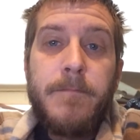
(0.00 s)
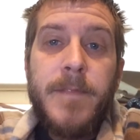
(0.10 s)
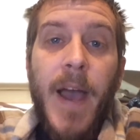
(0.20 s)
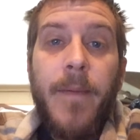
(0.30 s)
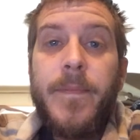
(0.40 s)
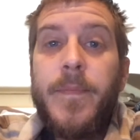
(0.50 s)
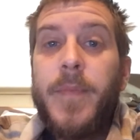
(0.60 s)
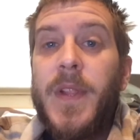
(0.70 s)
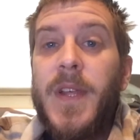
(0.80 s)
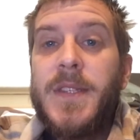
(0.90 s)
yeah,
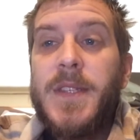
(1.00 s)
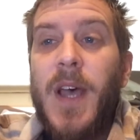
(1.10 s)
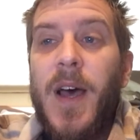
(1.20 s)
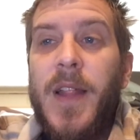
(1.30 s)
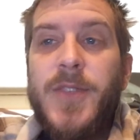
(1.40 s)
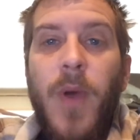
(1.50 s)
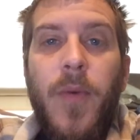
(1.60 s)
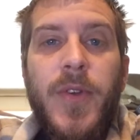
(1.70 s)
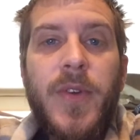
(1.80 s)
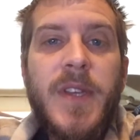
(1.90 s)
but that's why
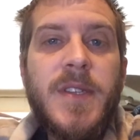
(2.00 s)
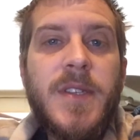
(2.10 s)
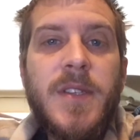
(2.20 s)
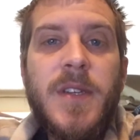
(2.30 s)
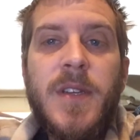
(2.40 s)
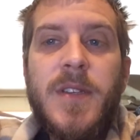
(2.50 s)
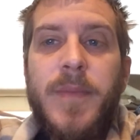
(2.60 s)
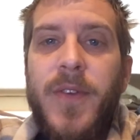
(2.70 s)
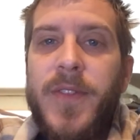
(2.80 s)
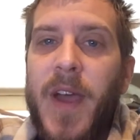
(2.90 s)
we're doing this, to
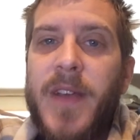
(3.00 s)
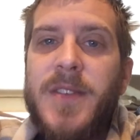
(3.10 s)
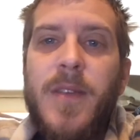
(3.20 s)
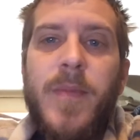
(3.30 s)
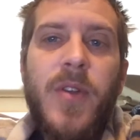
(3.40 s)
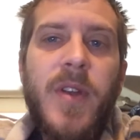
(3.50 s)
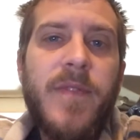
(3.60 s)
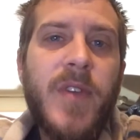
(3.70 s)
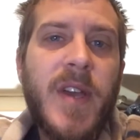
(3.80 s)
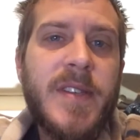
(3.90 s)
be able to talk as a community.
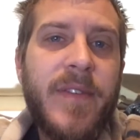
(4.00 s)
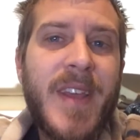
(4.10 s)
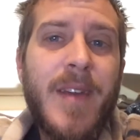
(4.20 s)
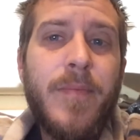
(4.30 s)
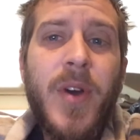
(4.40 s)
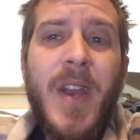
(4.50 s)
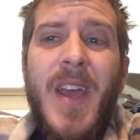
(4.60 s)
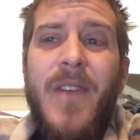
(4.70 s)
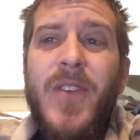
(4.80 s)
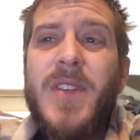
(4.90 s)
If you guys have any input,
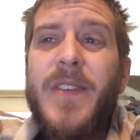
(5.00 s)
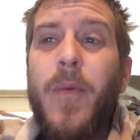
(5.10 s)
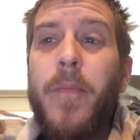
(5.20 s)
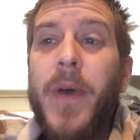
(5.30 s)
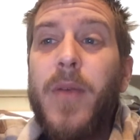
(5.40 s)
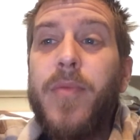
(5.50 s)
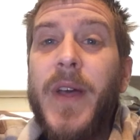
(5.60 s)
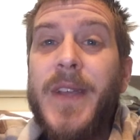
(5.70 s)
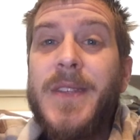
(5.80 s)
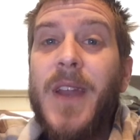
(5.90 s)
if you guys have a better
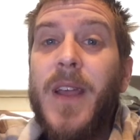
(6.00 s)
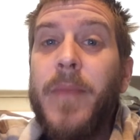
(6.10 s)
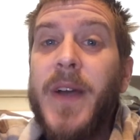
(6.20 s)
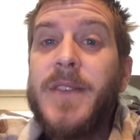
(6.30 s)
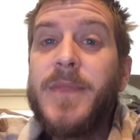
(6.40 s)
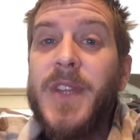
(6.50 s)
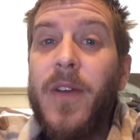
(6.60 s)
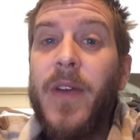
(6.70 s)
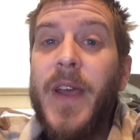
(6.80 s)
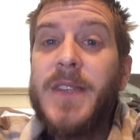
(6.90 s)
place that I can buy some
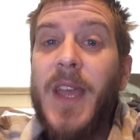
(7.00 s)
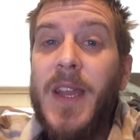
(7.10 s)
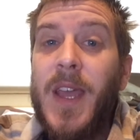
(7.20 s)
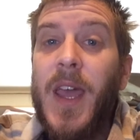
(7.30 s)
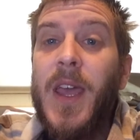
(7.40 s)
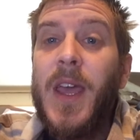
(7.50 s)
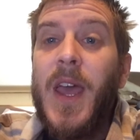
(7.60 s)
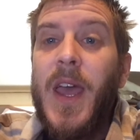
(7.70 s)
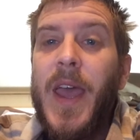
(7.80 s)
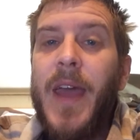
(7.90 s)
TRX, ADA,
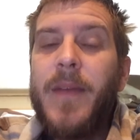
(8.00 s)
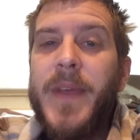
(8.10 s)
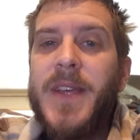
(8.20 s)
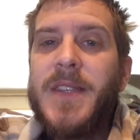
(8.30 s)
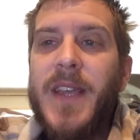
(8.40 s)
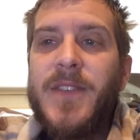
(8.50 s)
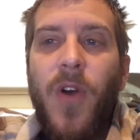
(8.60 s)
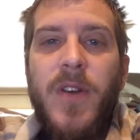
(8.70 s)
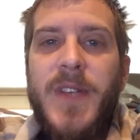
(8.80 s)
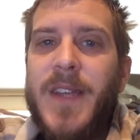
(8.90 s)
and because as
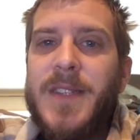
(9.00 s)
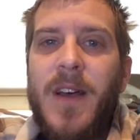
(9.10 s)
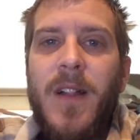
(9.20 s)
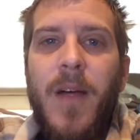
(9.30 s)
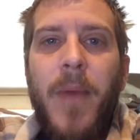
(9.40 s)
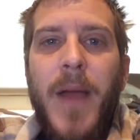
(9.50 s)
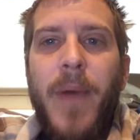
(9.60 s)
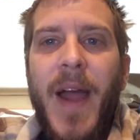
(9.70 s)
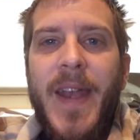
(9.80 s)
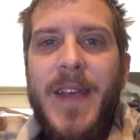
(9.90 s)
far as I can tell, my
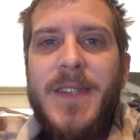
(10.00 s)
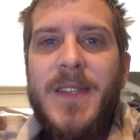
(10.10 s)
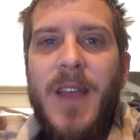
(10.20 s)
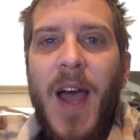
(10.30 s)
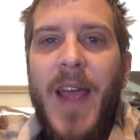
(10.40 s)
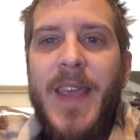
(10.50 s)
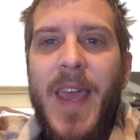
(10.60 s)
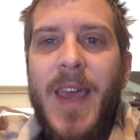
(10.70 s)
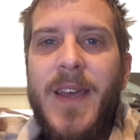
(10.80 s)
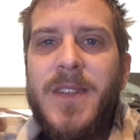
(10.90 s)
Binance, I
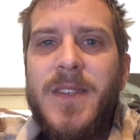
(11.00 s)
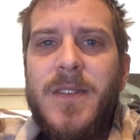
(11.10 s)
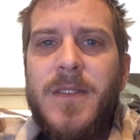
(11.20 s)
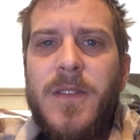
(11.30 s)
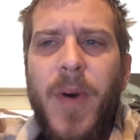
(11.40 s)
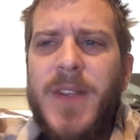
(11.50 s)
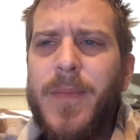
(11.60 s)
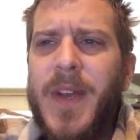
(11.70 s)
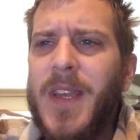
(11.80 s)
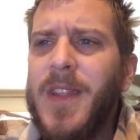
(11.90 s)
can't deposit
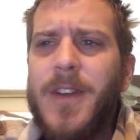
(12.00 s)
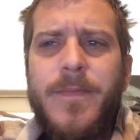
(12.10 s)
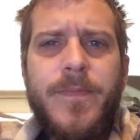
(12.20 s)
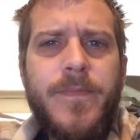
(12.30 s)
money in there.